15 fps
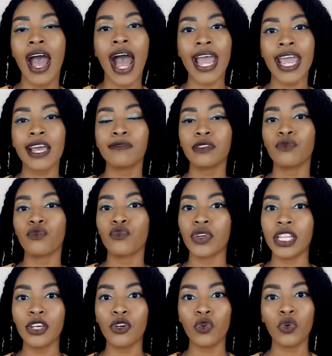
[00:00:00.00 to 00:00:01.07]
I have some
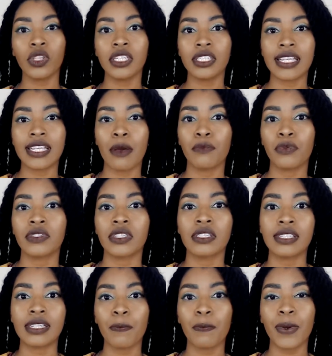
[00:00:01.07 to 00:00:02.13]
really cool examples and
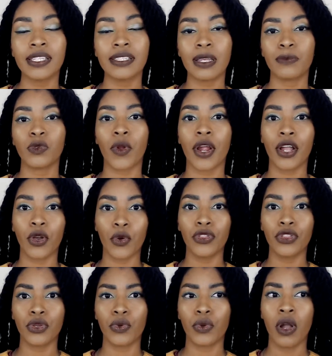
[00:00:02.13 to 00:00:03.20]
step-by-steps where I go
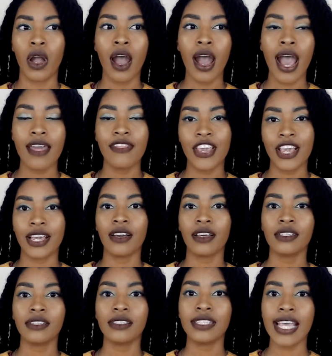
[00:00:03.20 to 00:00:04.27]
through, I think,
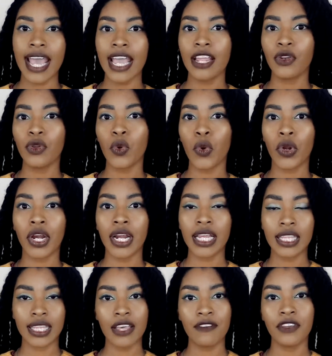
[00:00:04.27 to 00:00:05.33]
10 or
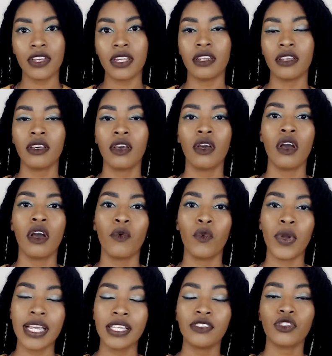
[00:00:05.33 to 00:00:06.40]
11
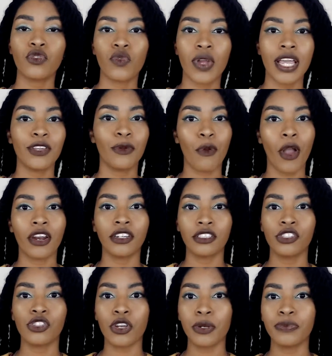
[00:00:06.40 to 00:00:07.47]
ways to write your product
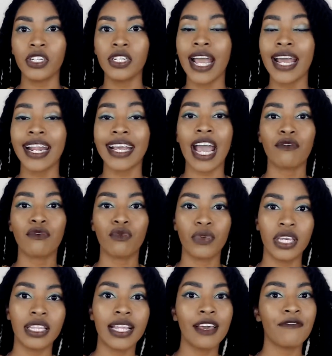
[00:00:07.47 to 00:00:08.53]
description, and I have
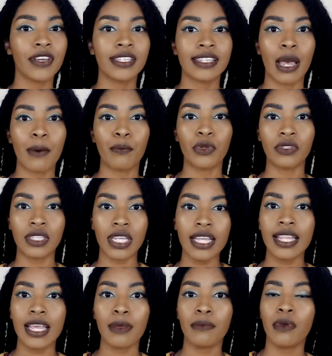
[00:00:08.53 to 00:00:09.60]
real-life examples in
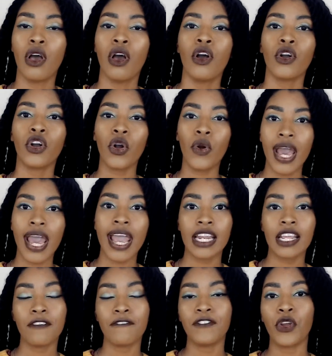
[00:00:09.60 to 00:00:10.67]
them. Go ahead,
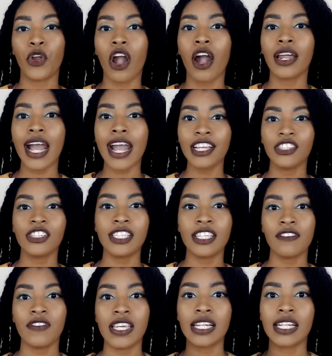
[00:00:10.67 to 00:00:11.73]
if you're on
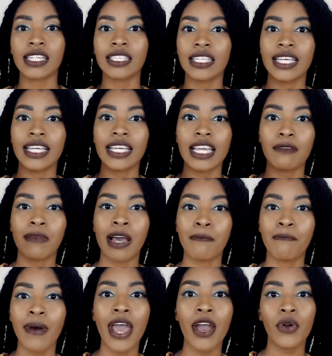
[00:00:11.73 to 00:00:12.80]
IGTV, click the link in my
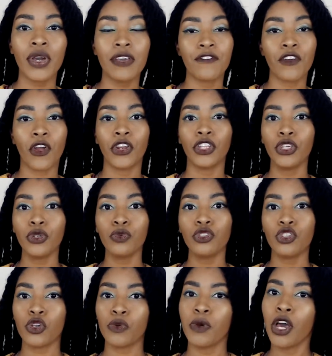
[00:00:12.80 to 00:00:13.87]
bio. If you're on
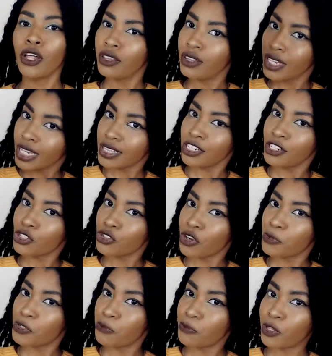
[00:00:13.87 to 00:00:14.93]
YouTube, look in the
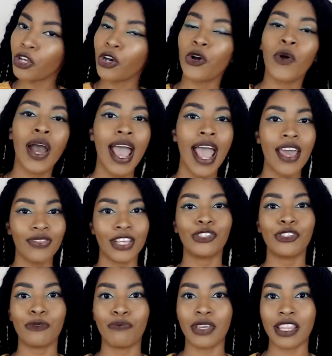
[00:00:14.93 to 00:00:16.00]
description below, and they
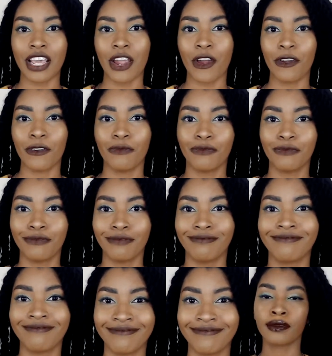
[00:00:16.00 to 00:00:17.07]
should be there.
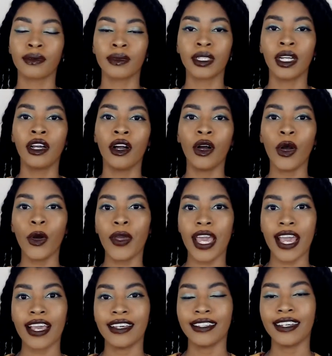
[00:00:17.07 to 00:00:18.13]

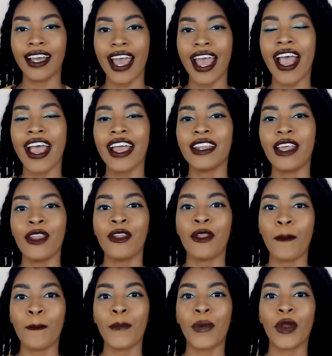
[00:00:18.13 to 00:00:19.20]
Okay, and
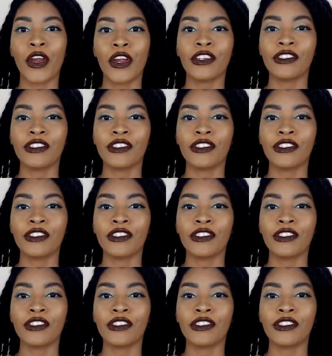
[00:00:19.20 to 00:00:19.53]
number